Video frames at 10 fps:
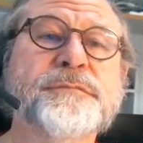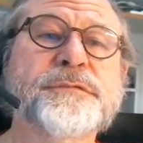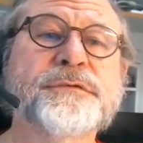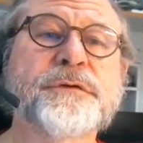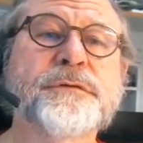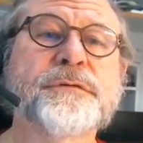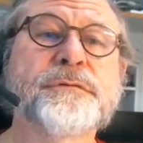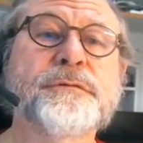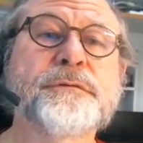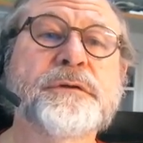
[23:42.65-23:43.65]

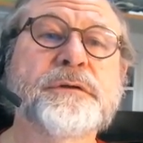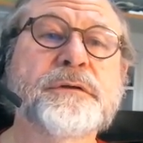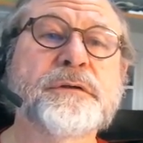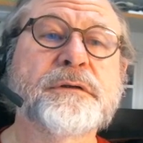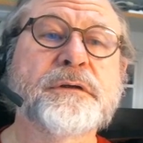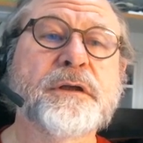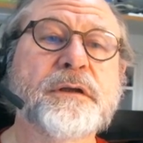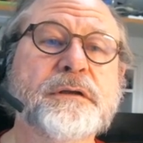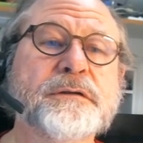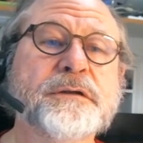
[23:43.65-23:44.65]
So
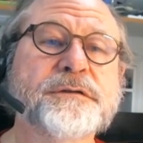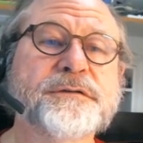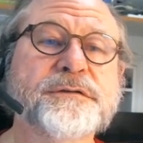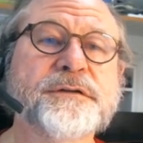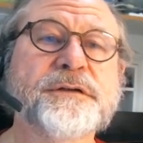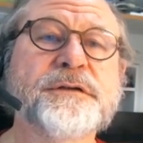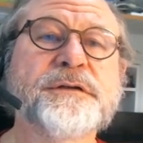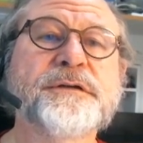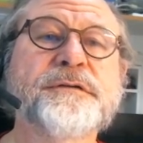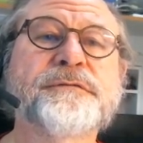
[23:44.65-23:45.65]
let's see
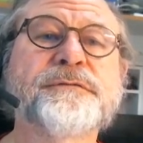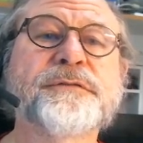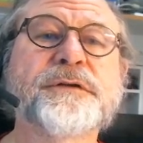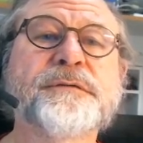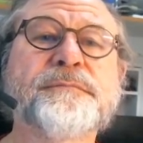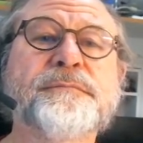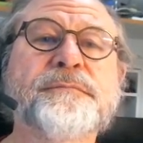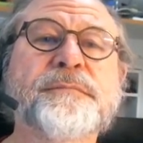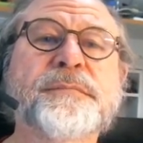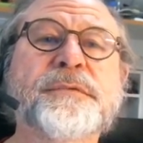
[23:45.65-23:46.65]
if
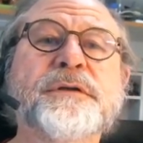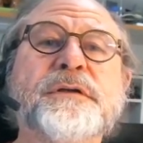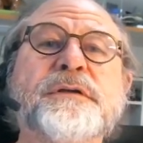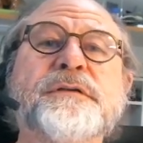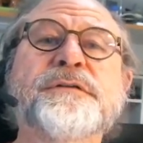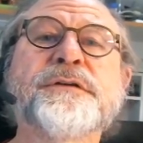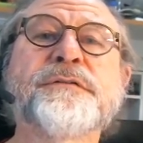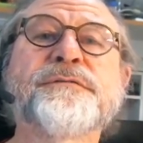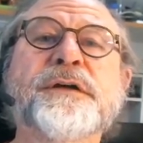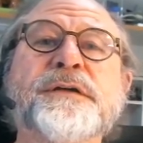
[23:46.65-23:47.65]

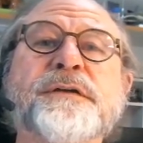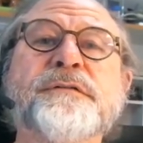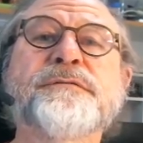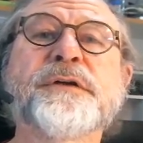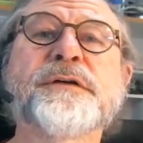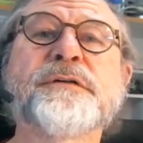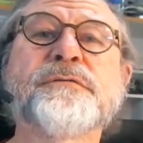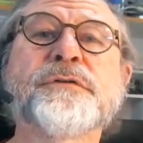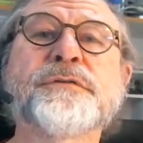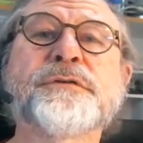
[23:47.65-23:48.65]
I can't find a
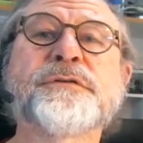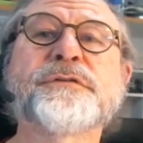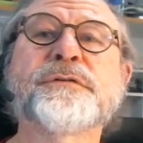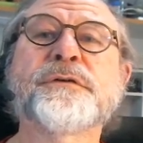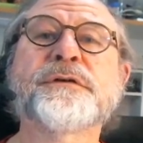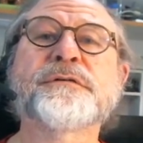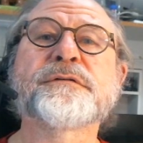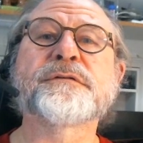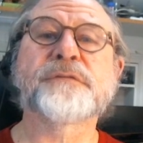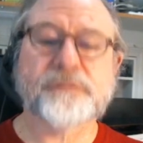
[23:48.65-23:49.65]
voltage
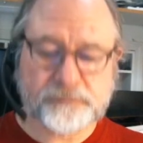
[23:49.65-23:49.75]
source.